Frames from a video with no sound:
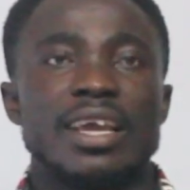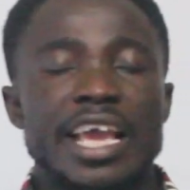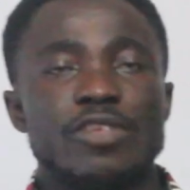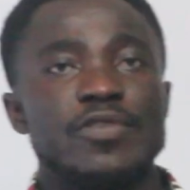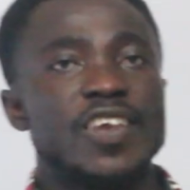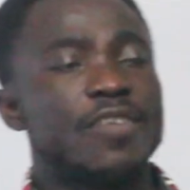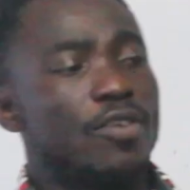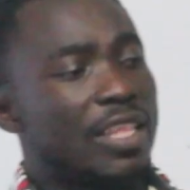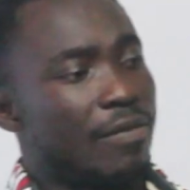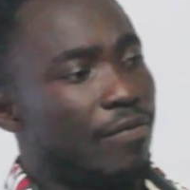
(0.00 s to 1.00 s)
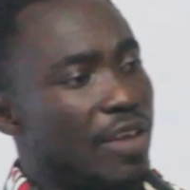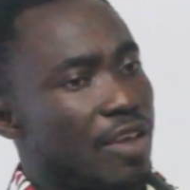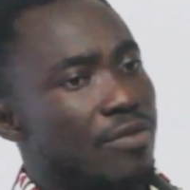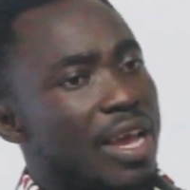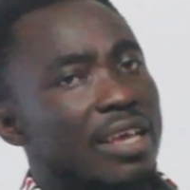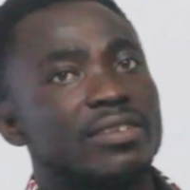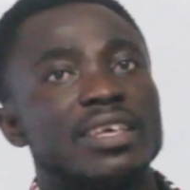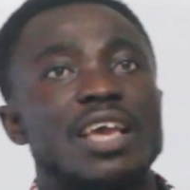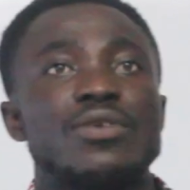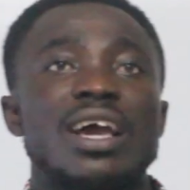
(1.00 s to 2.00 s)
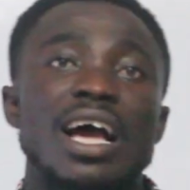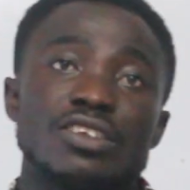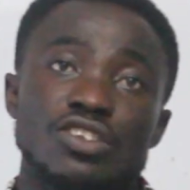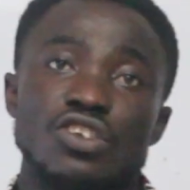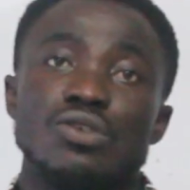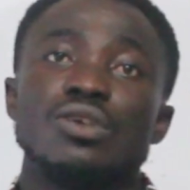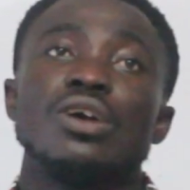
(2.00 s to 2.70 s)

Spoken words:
And if we give you the variance and we ask you